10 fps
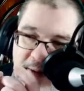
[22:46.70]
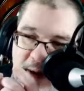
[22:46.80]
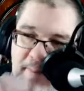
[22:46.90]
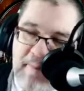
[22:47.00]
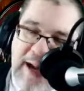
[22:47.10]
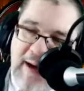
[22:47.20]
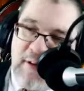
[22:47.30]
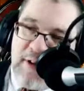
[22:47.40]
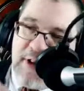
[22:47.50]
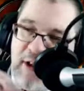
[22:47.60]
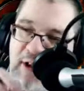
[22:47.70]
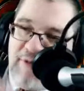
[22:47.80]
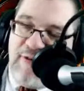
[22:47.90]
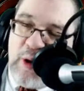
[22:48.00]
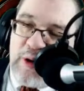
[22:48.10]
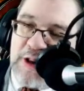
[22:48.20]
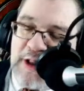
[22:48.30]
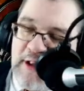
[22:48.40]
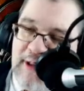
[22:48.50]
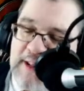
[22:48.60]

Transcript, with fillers: amount of folks that are